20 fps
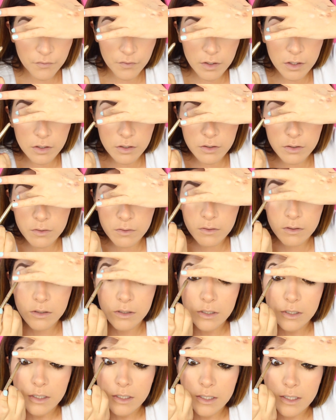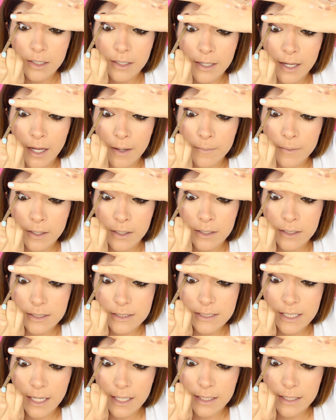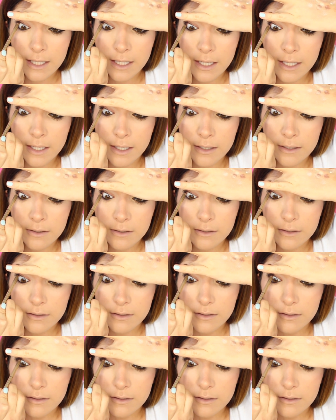for you. And now I'm gonna tight line.